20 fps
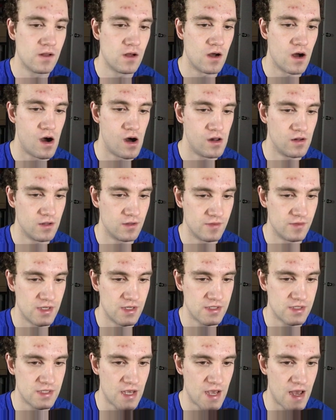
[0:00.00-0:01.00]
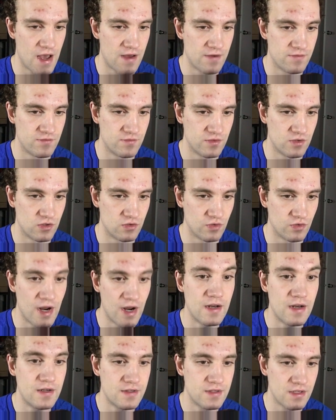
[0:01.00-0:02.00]
All of these have
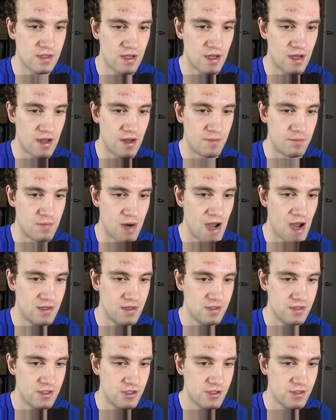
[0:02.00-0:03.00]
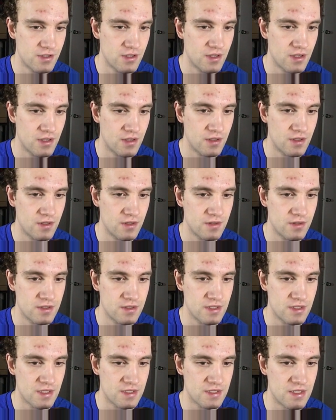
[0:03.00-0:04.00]
great mileage,
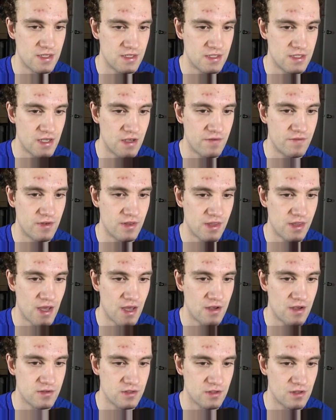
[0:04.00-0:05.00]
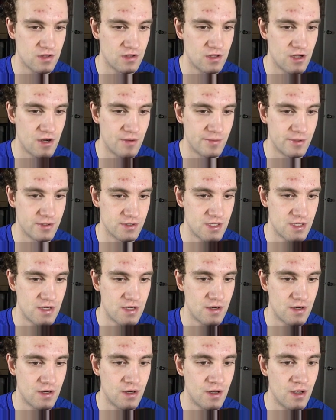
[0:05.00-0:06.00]
67,000 kilometers
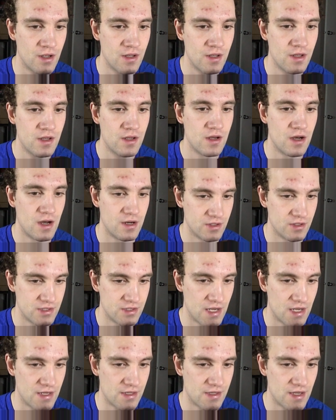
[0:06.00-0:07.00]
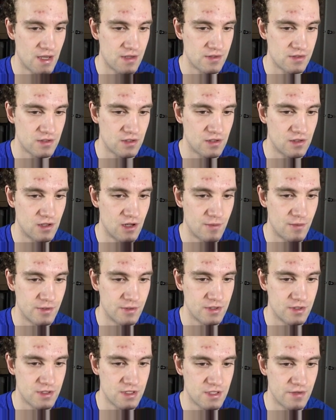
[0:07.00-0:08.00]
here, 110,000
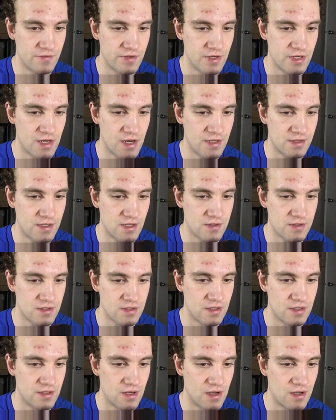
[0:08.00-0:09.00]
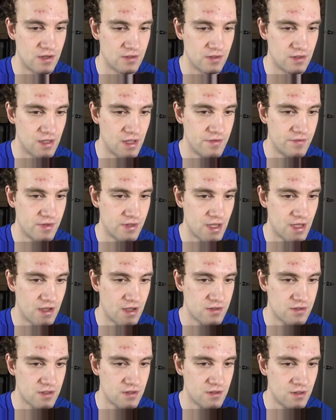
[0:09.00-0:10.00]
kilometers, 79,000, and
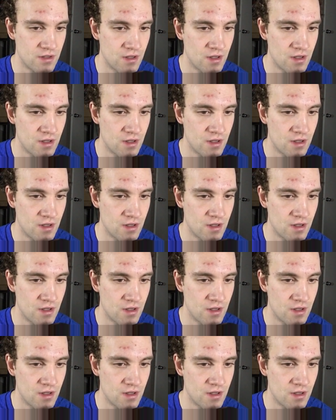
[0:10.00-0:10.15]
111,000.